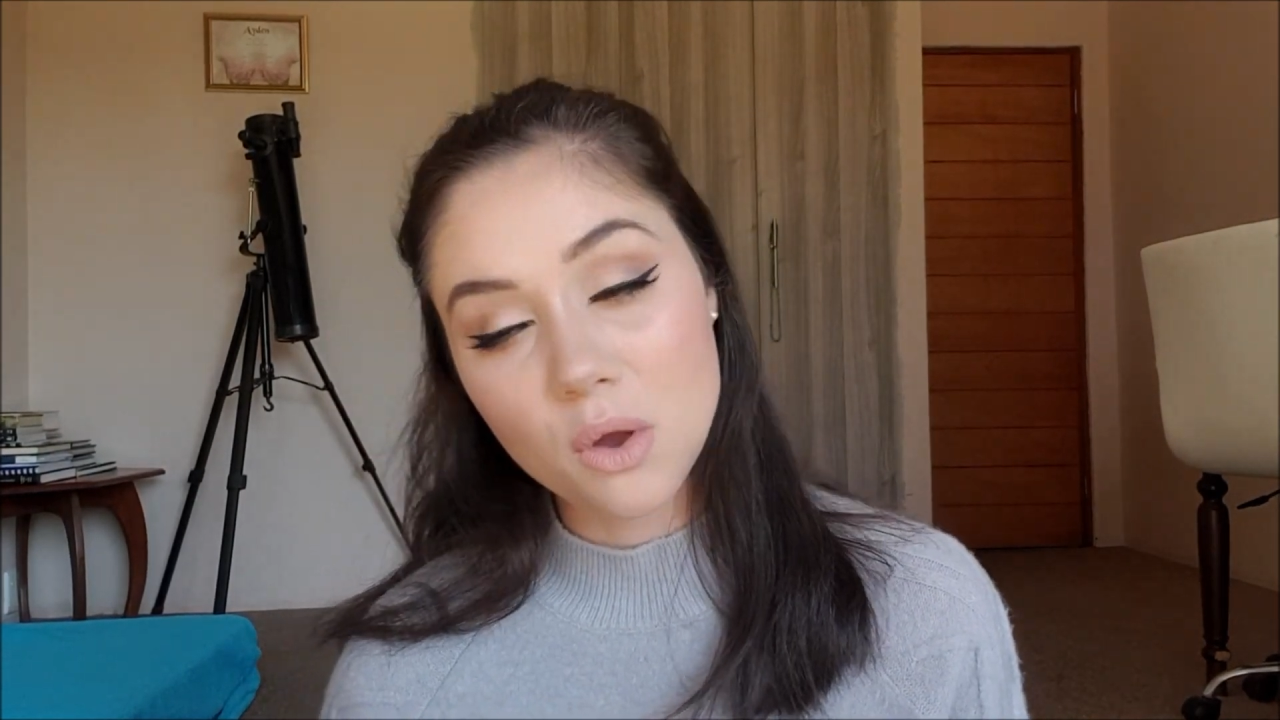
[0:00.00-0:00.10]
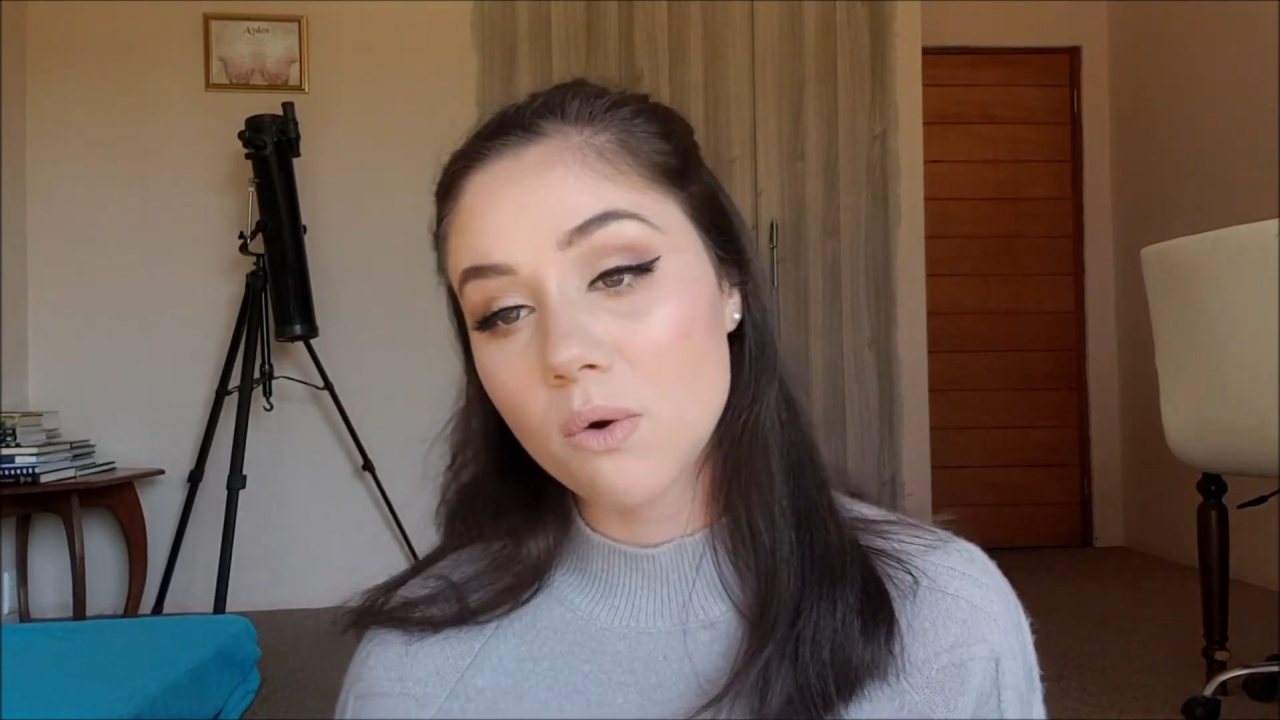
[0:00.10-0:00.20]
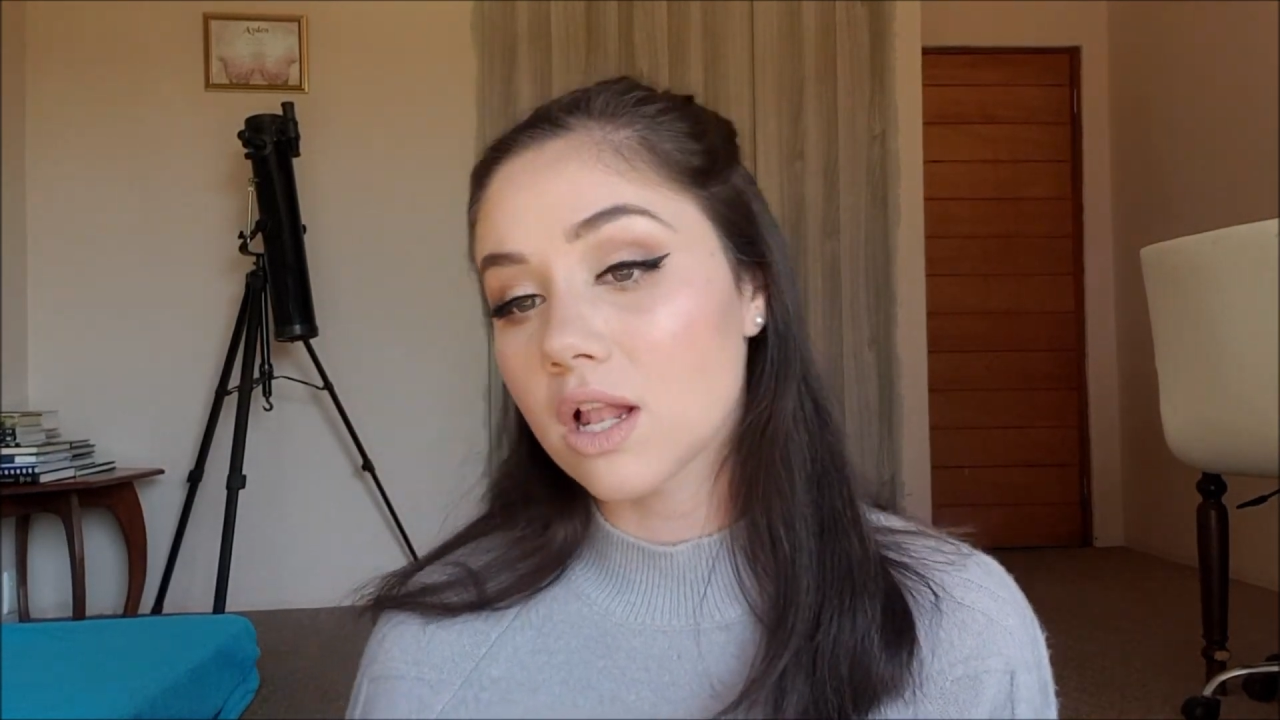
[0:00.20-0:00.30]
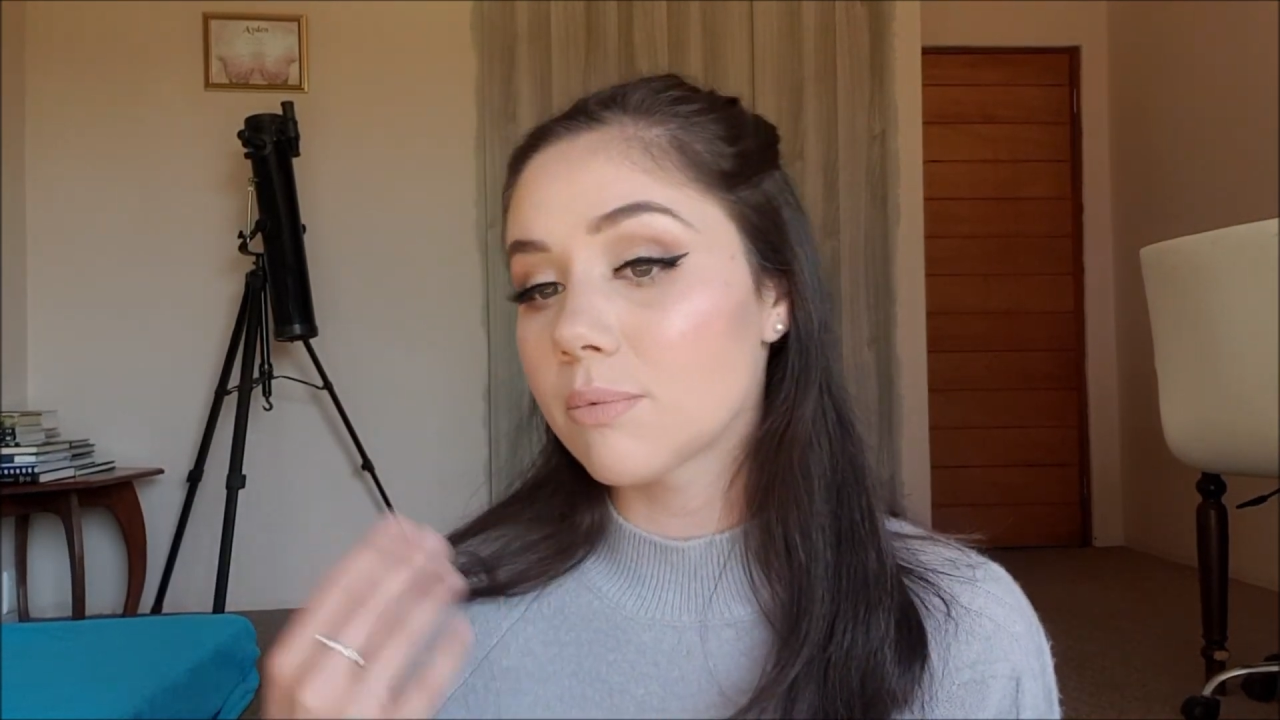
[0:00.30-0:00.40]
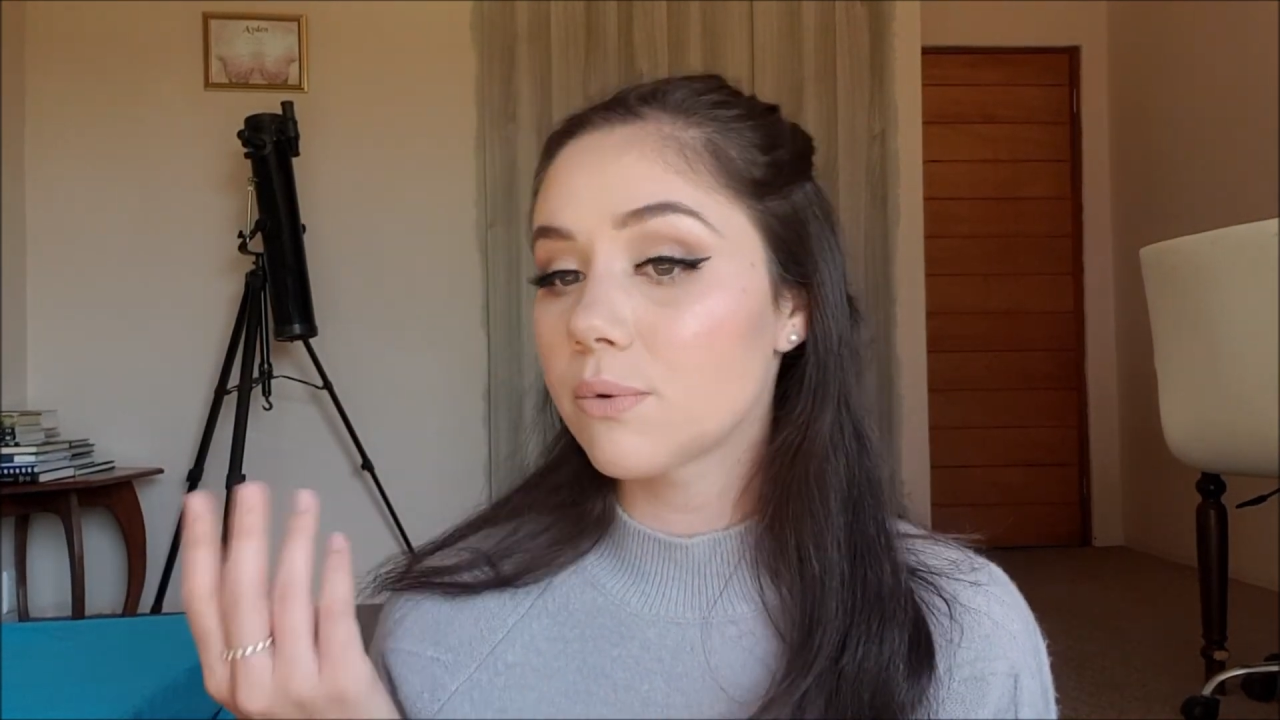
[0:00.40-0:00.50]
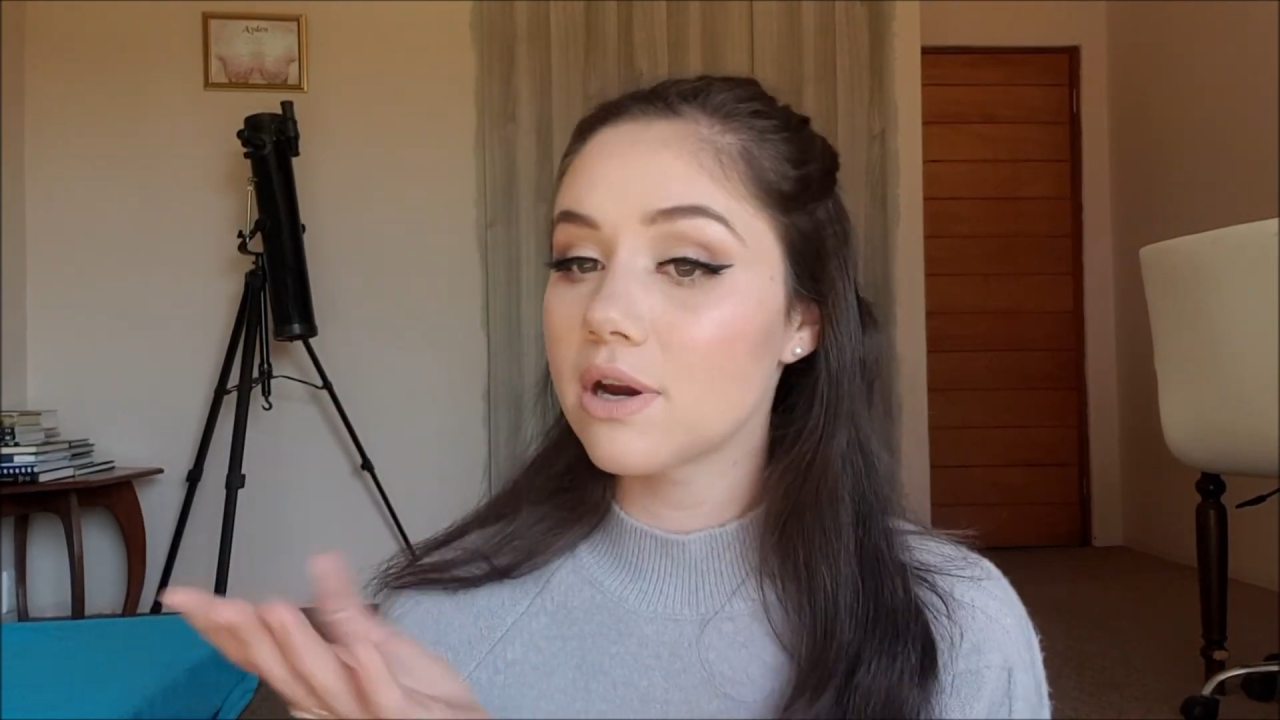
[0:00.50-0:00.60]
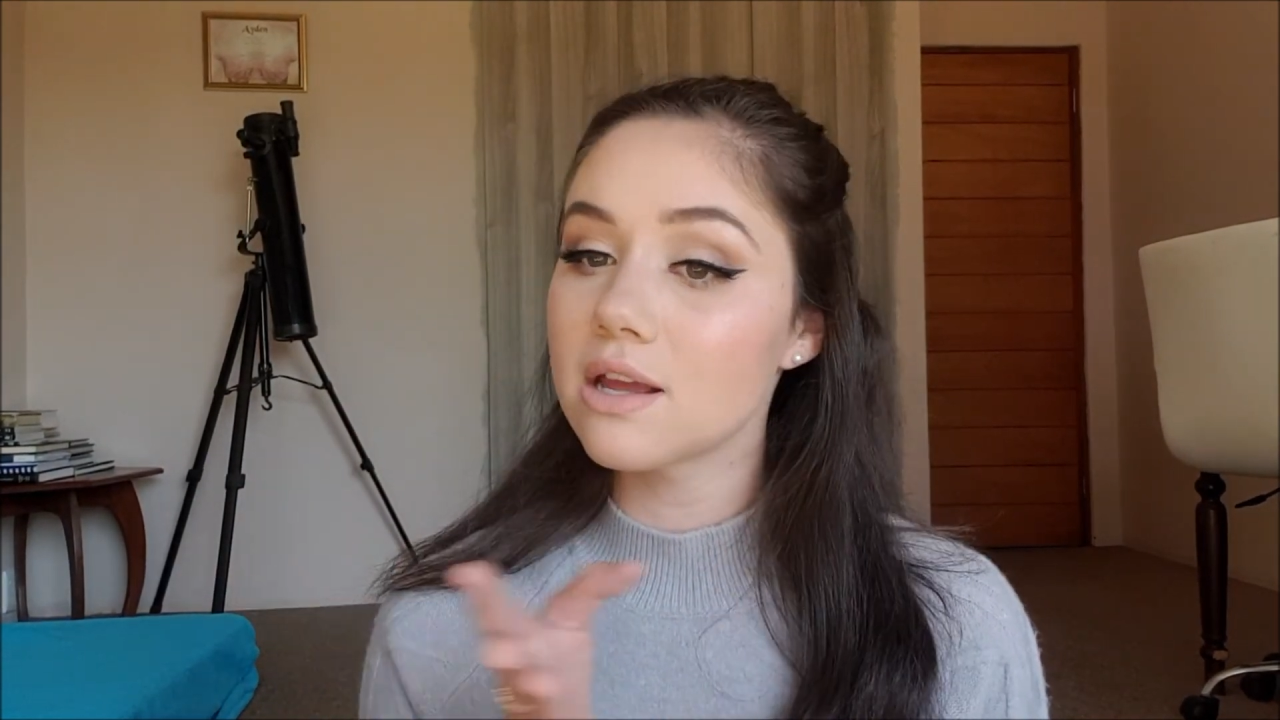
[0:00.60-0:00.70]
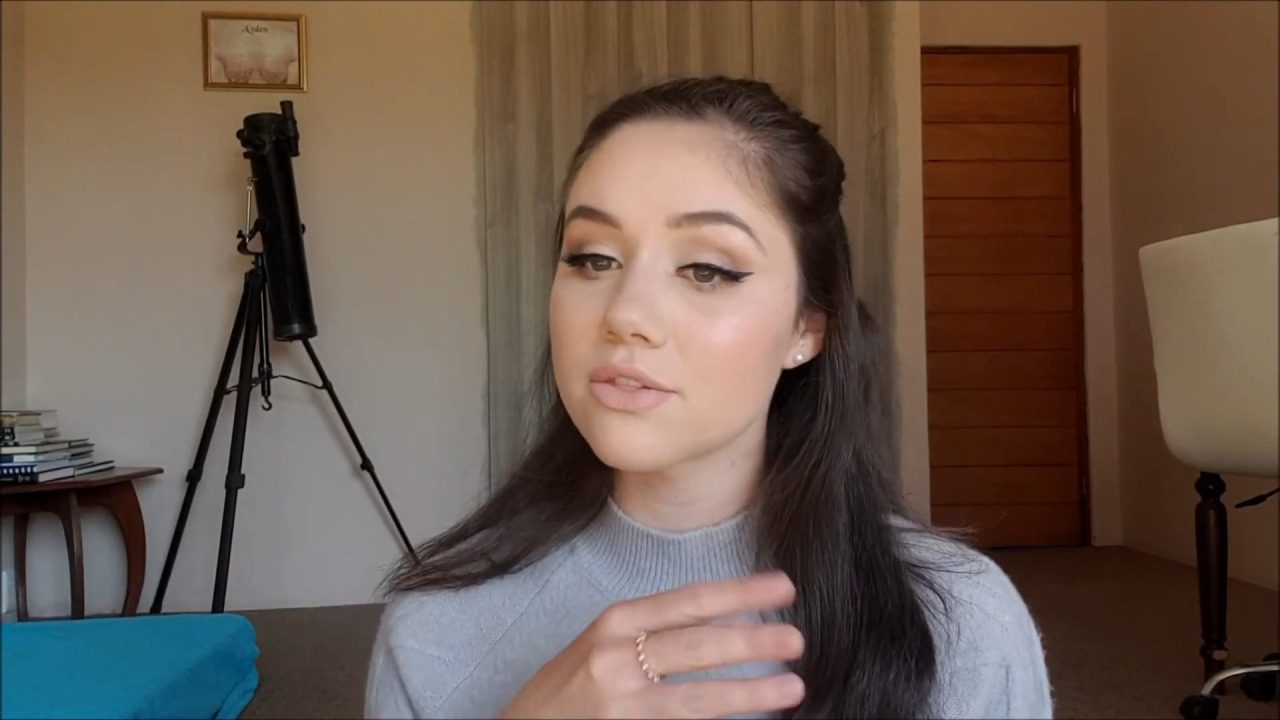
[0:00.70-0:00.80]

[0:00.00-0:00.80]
where I'll be wearing